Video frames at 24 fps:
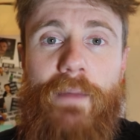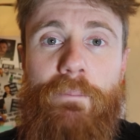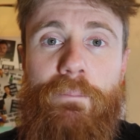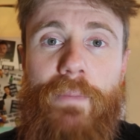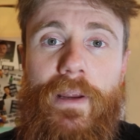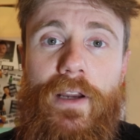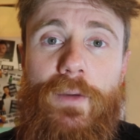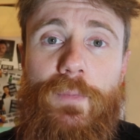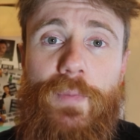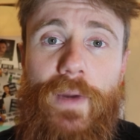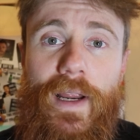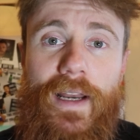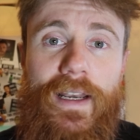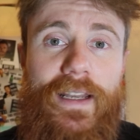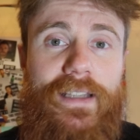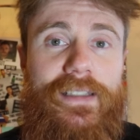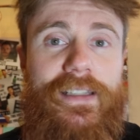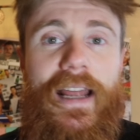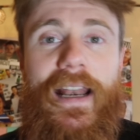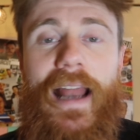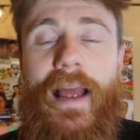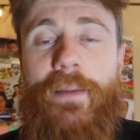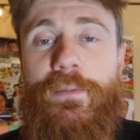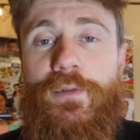that Beardbrand has
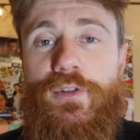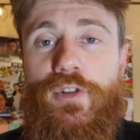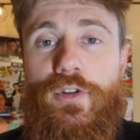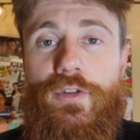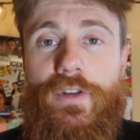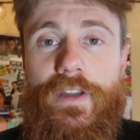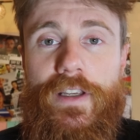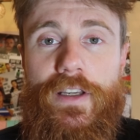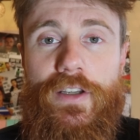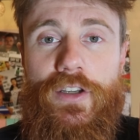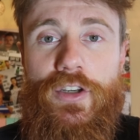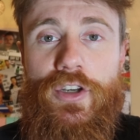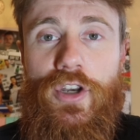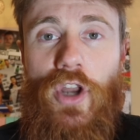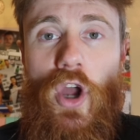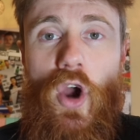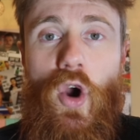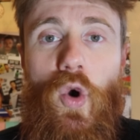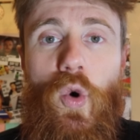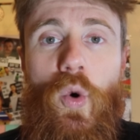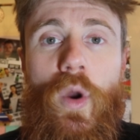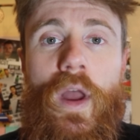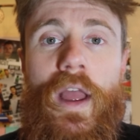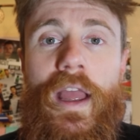had absolutely
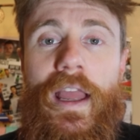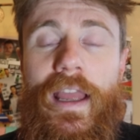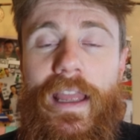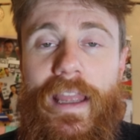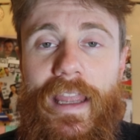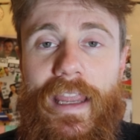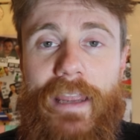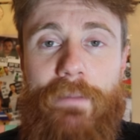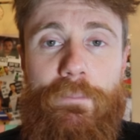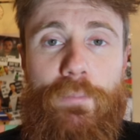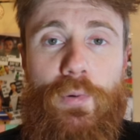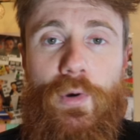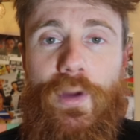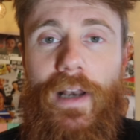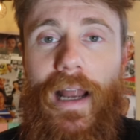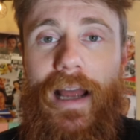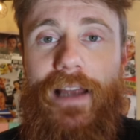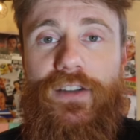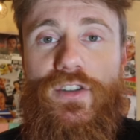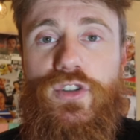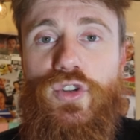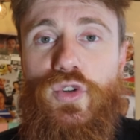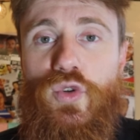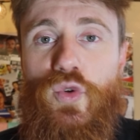no input
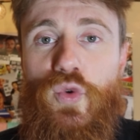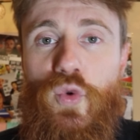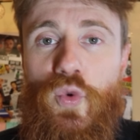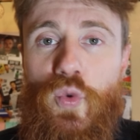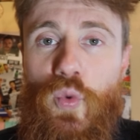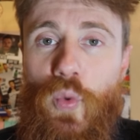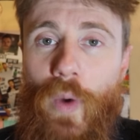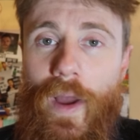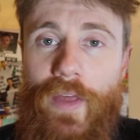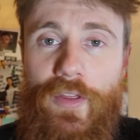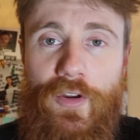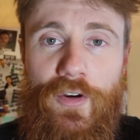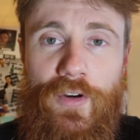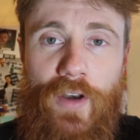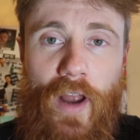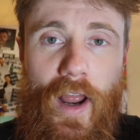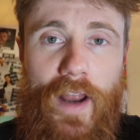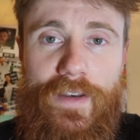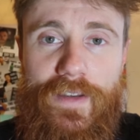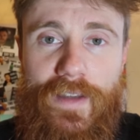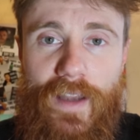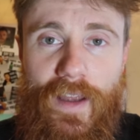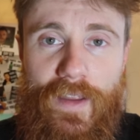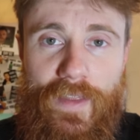as to whether or
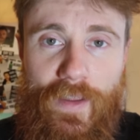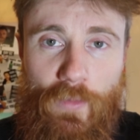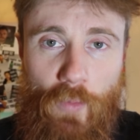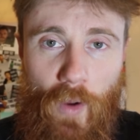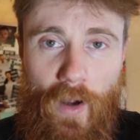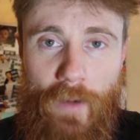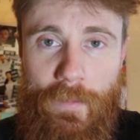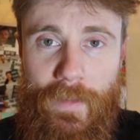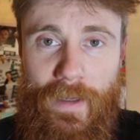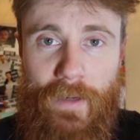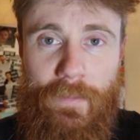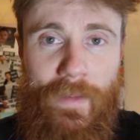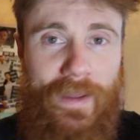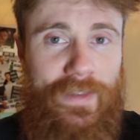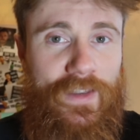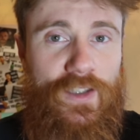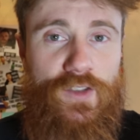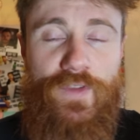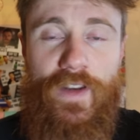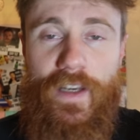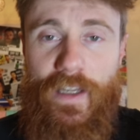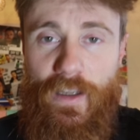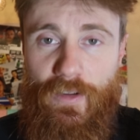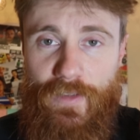not they wanted me to make
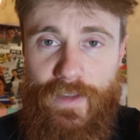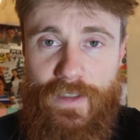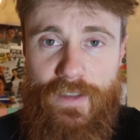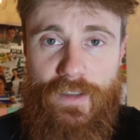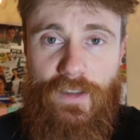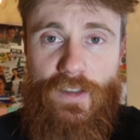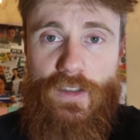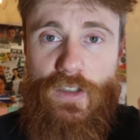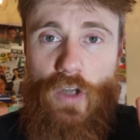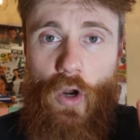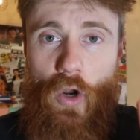this video. This is